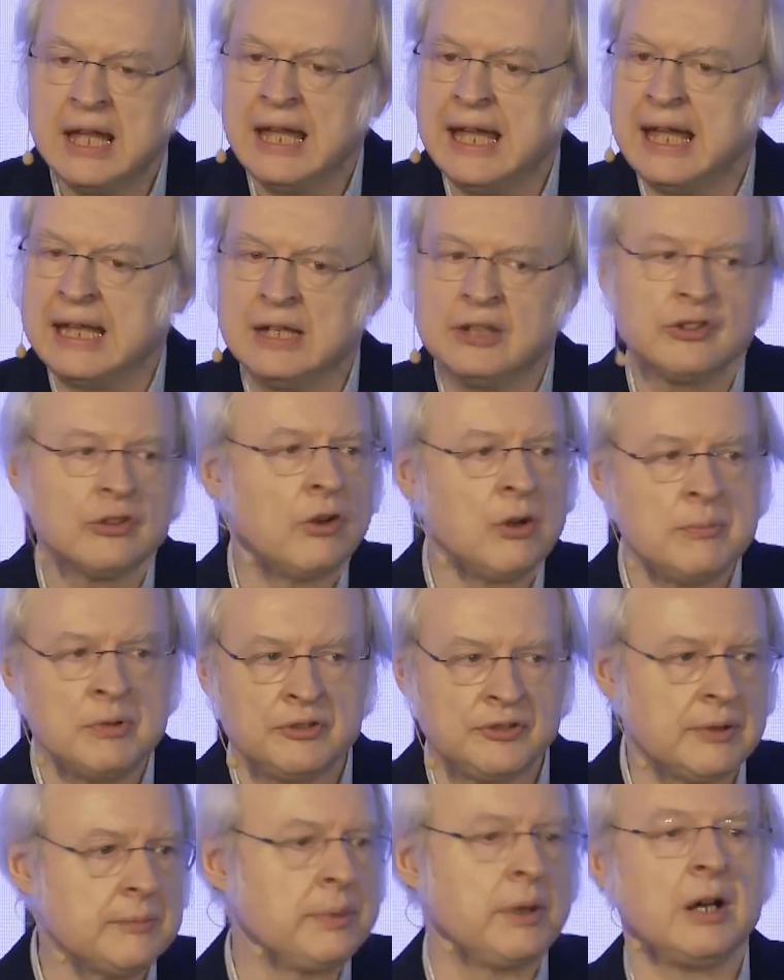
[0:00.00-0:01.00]
and it's
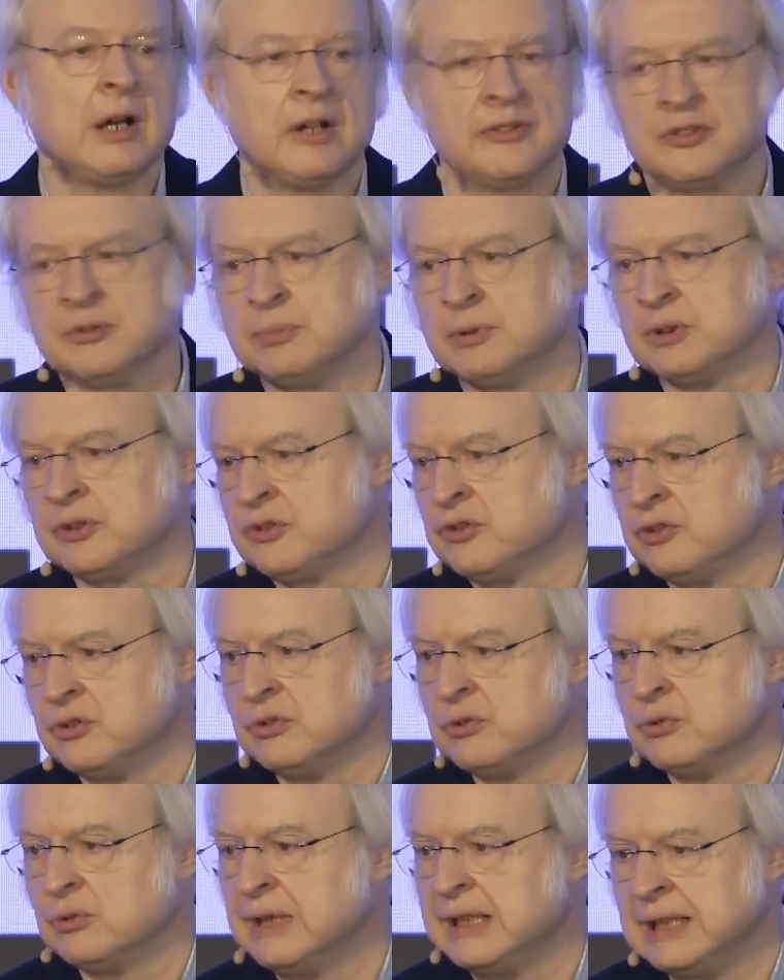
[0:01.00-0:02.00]
almost impossible to
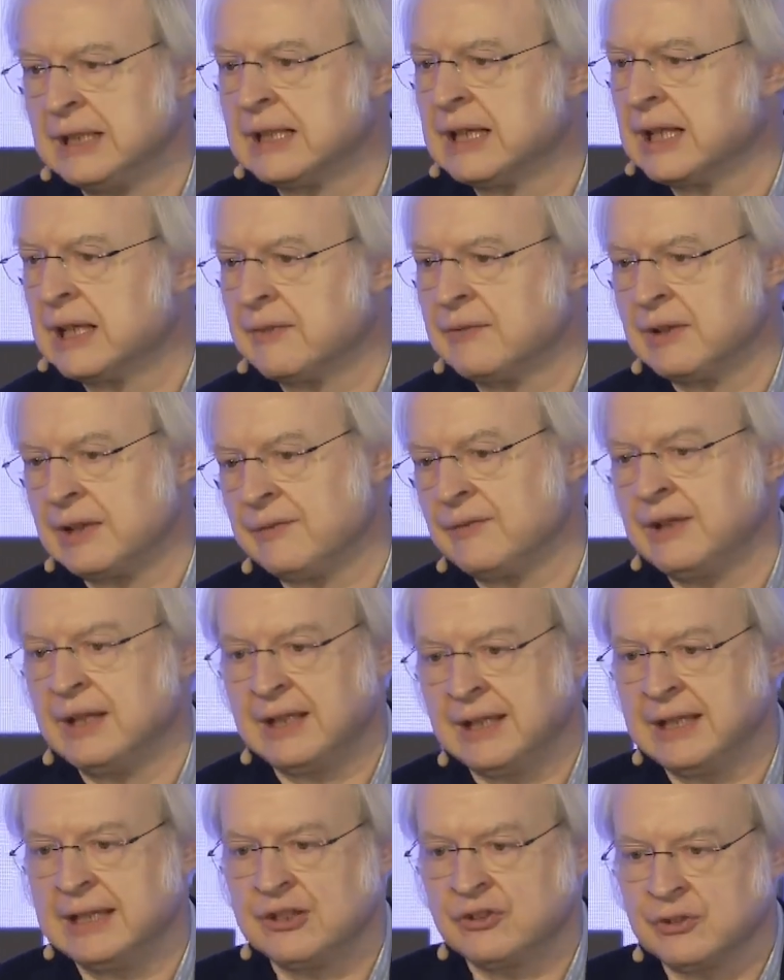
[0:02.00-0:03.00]
do any kind of
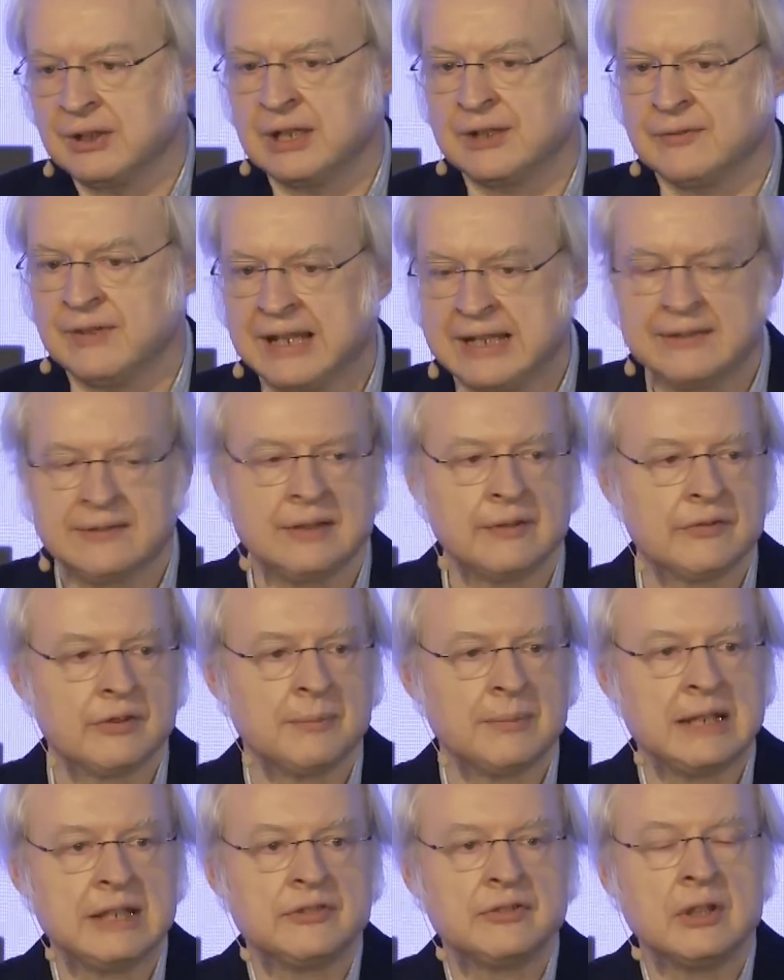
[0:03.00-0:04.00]
advanced
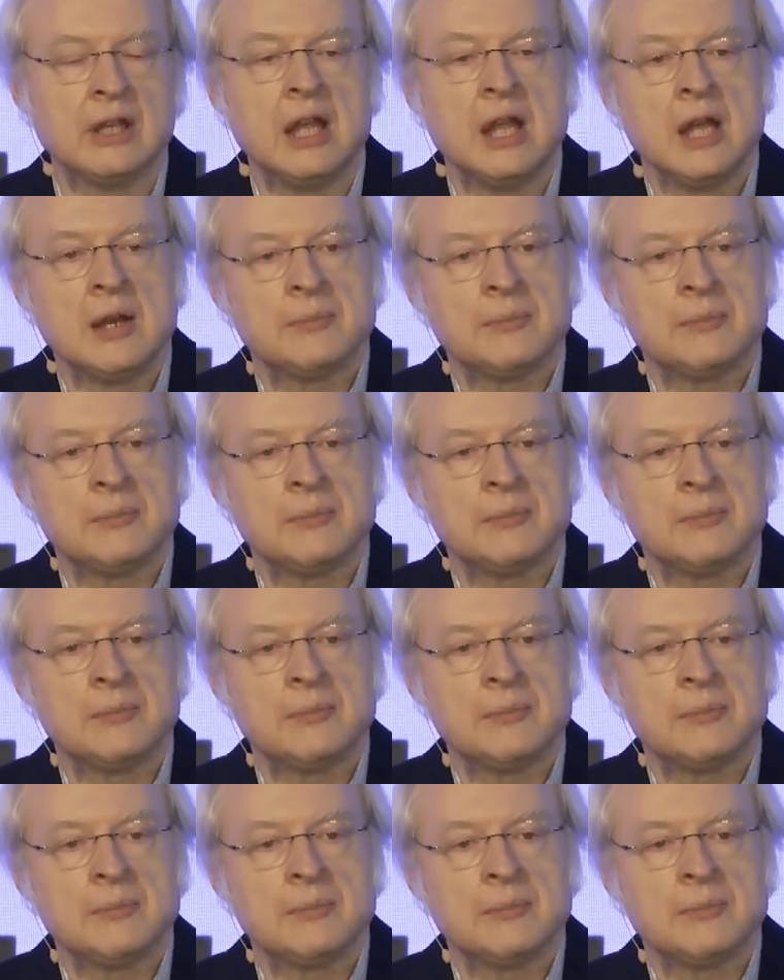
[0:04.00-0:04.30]
information.